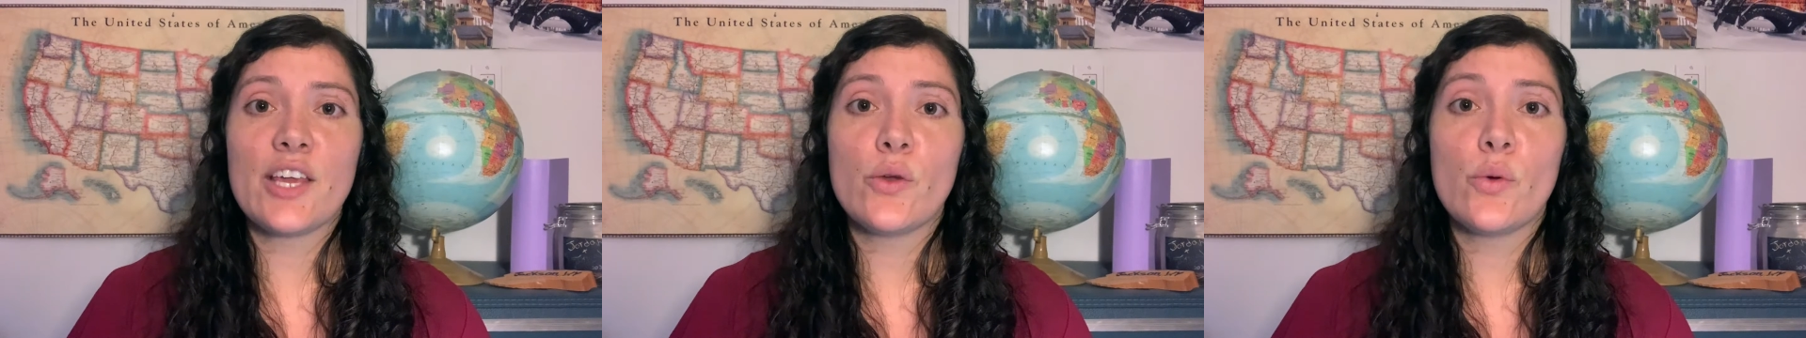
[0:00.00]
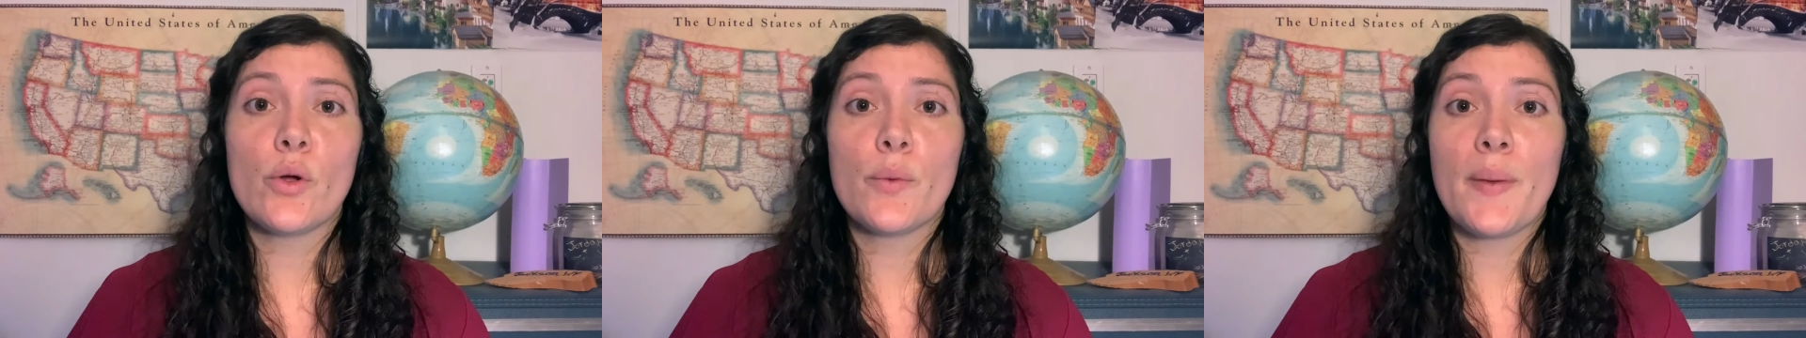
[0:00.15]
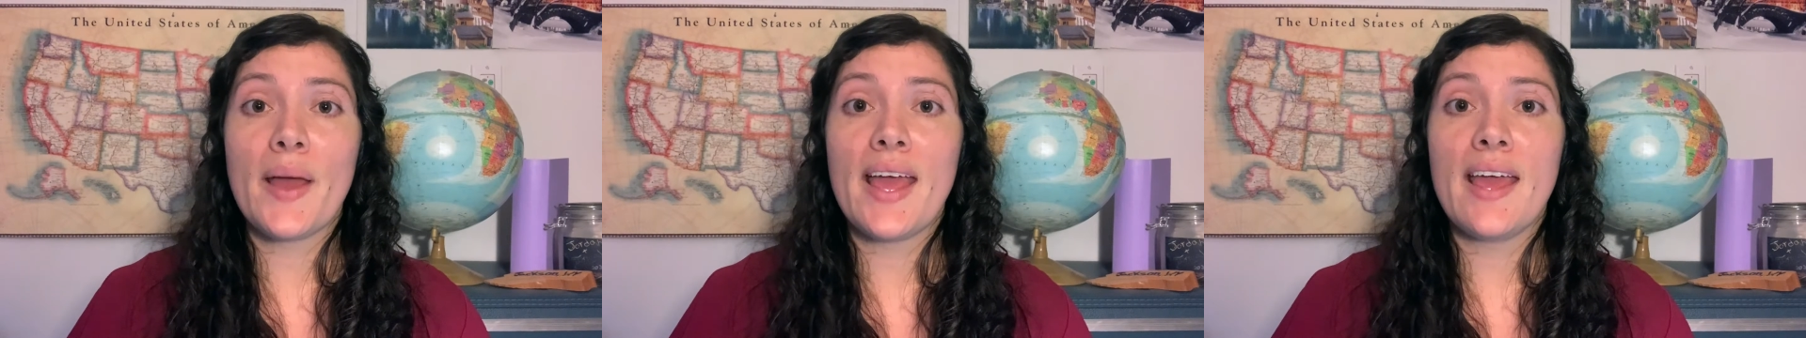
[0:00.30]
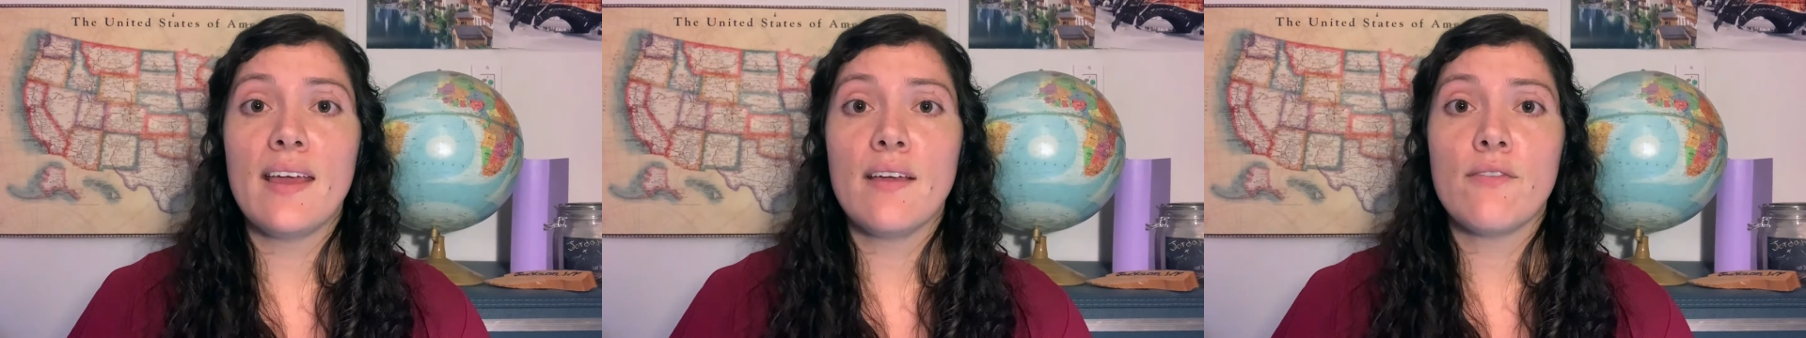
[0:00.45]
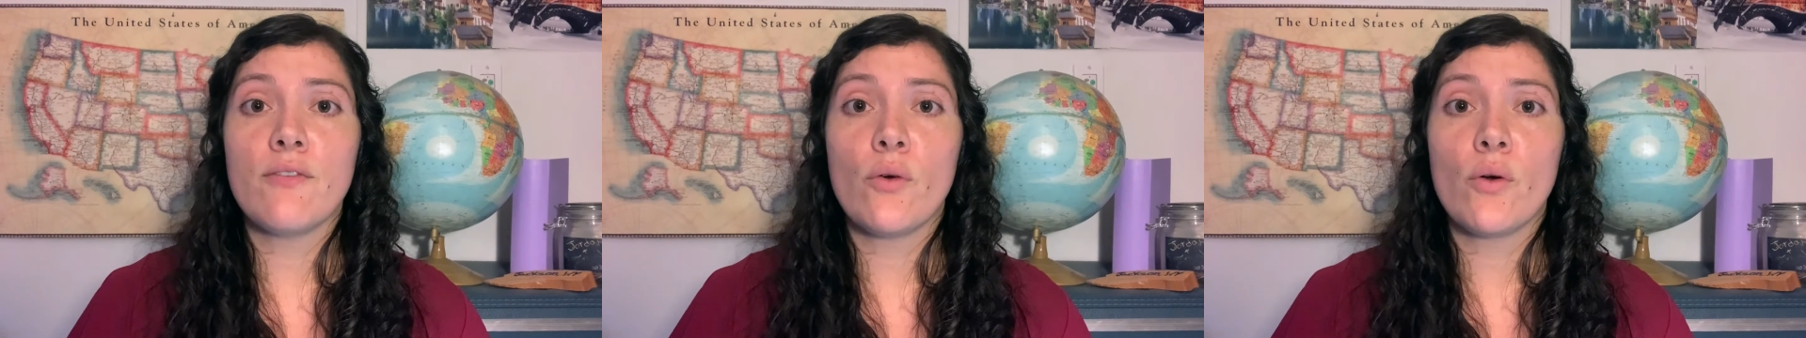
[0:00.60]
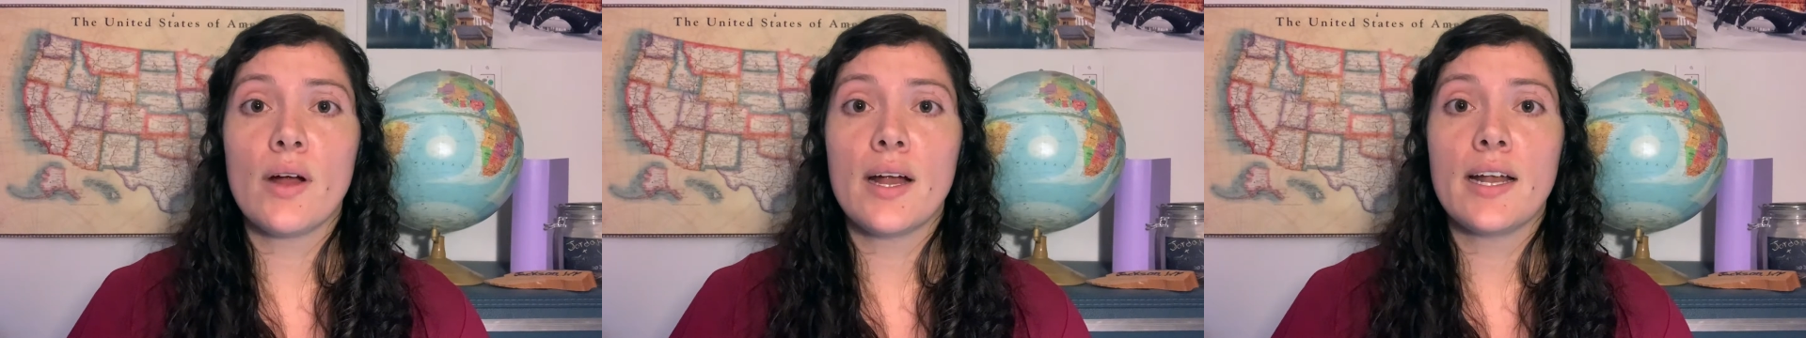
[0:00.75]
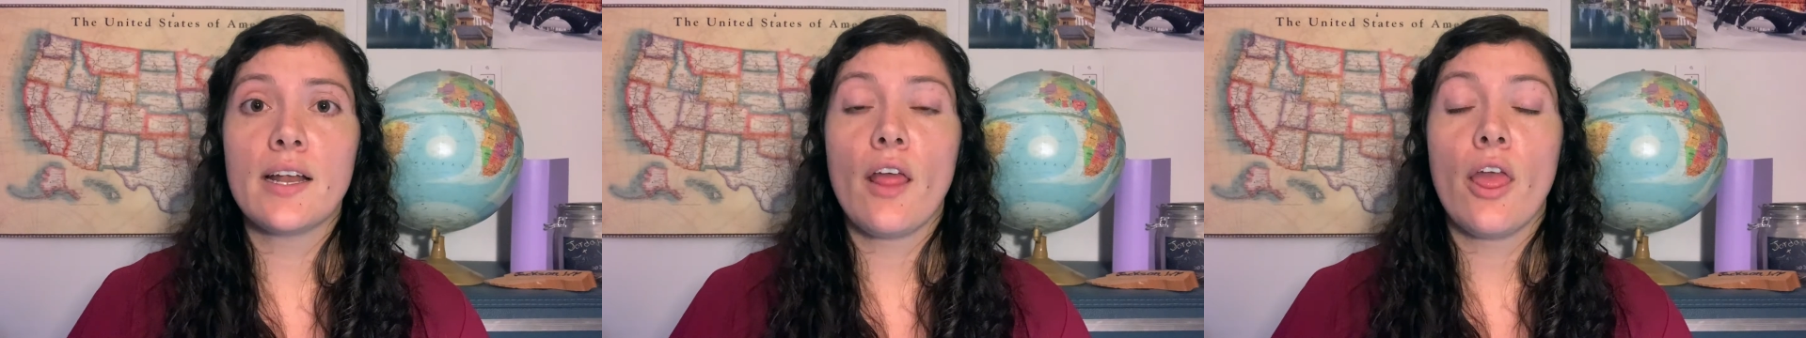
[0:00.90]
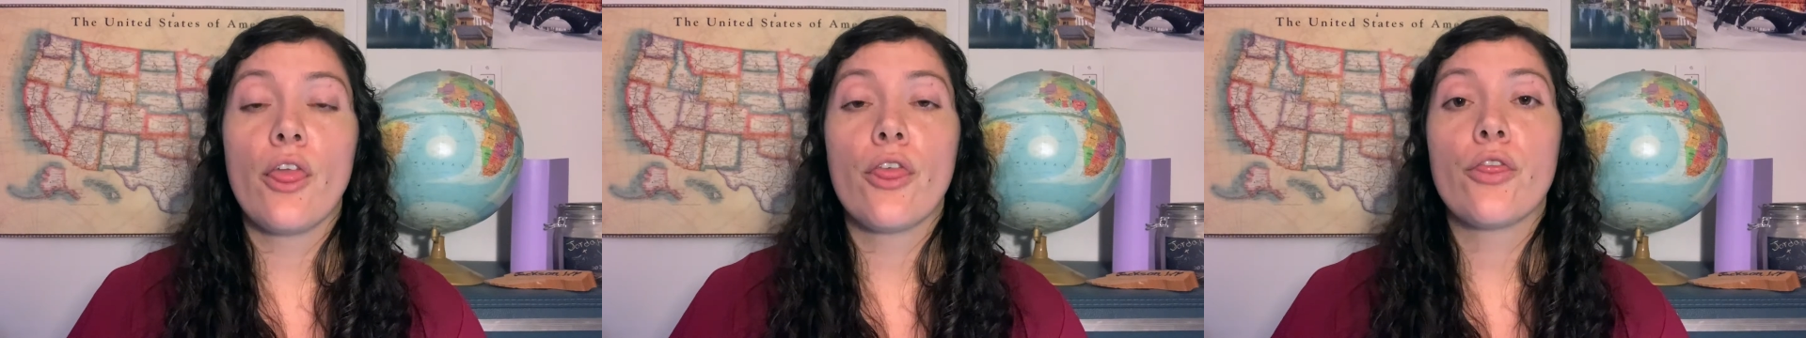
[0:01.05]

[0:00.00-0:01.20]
you are paying for it